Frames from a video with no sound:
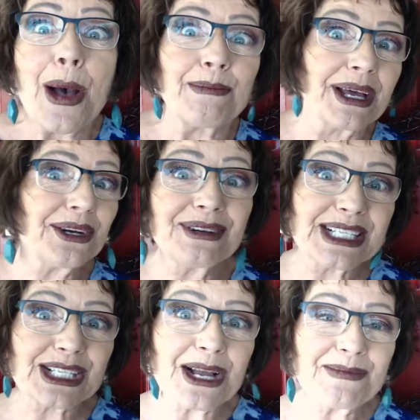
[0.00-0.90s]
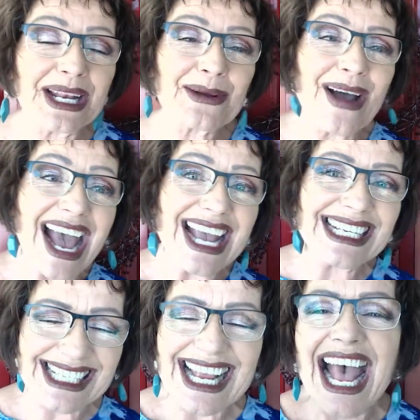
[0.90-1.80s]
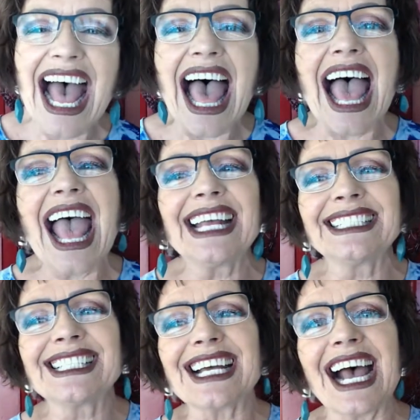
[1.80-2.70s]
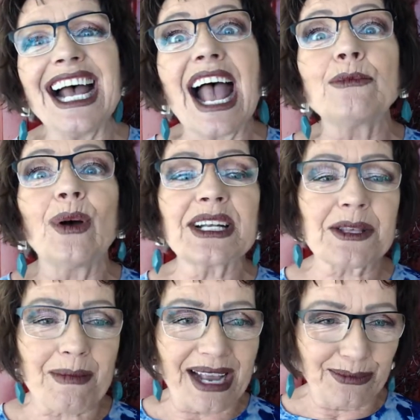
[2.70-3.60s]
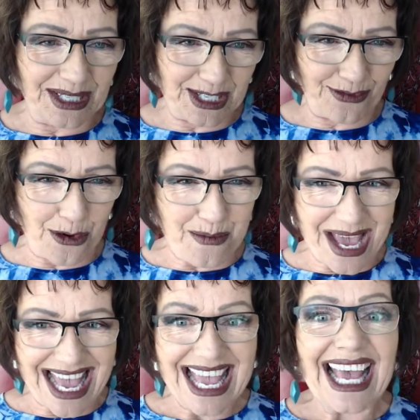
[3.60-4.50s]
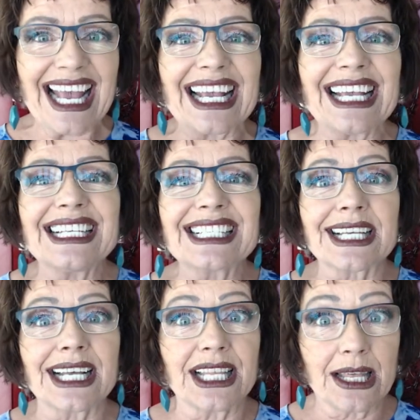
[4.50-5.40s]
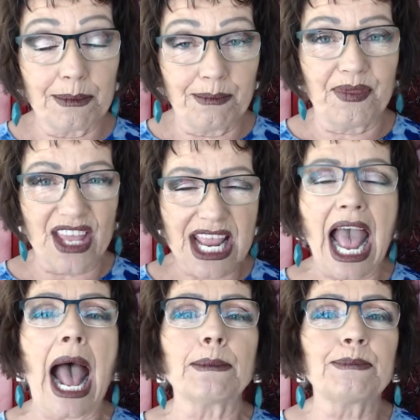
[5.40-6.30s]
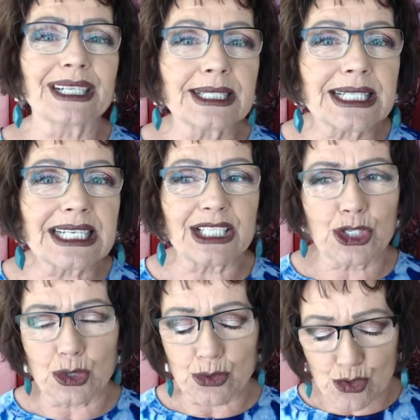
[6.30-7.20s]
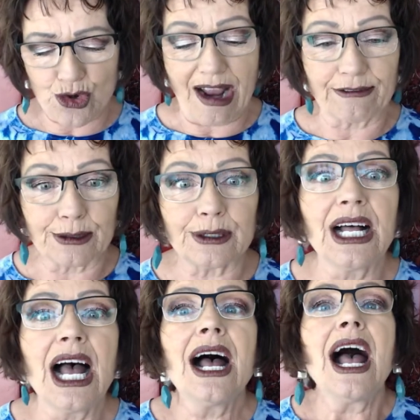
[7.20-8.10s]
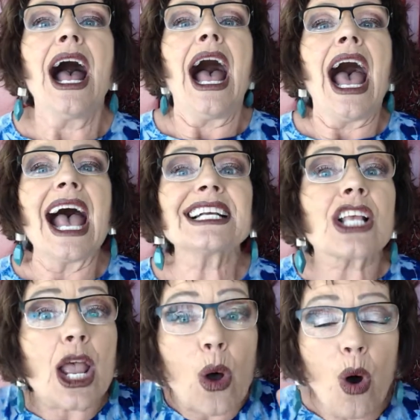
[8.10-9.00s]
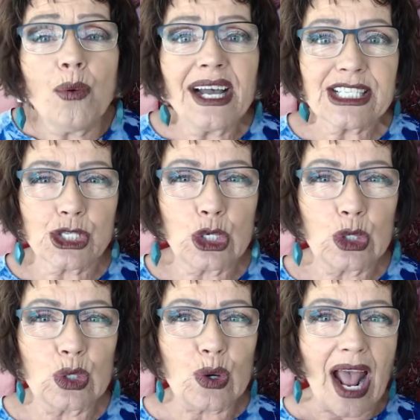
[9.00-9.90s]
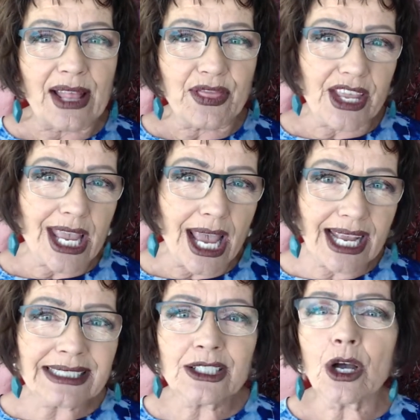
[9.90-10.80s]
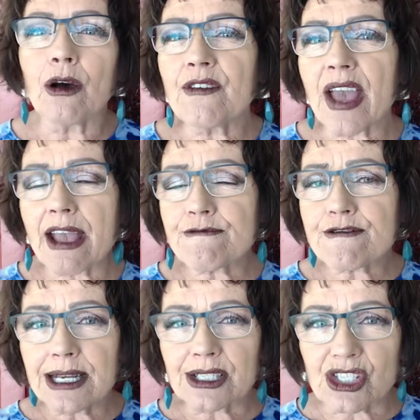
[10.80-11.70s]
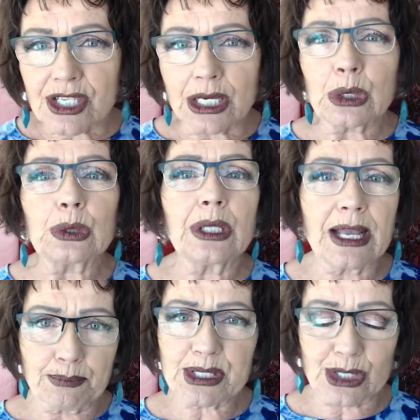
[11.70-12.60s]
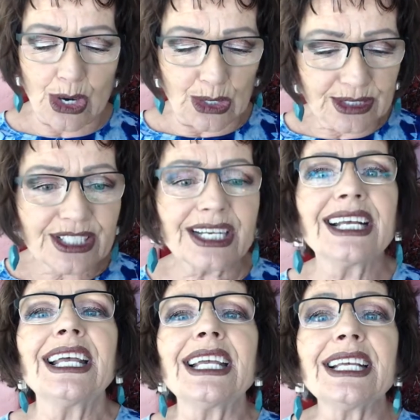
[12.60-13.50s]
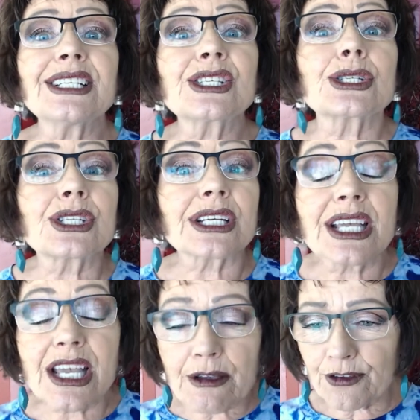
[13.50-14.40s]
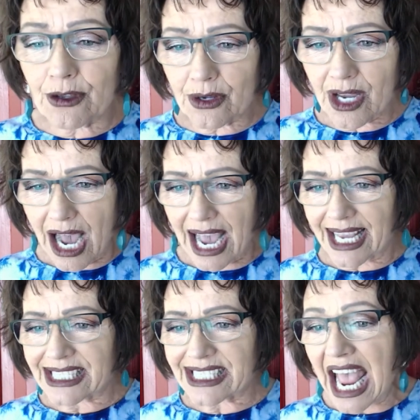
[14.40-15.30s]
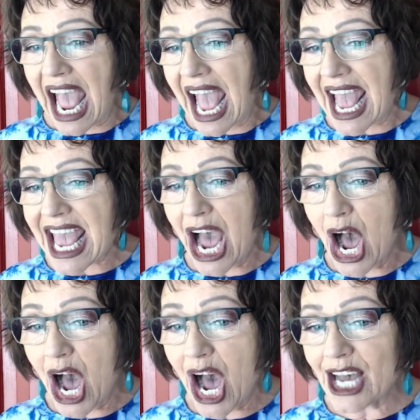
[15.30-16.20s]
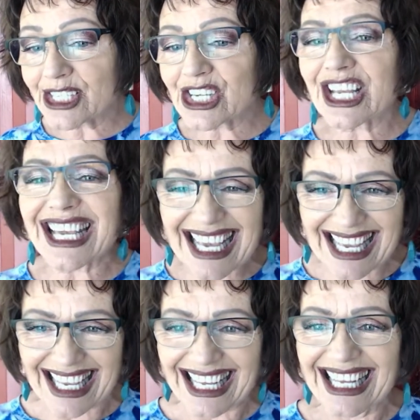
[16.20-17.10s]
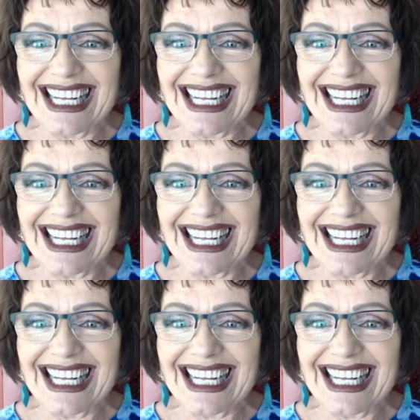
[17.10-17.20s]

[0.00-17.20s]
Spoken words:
Better in so many ways. And one of the main ones for me is the ability to travel. As I always do at the end of every single episode is to give you guys a heart key.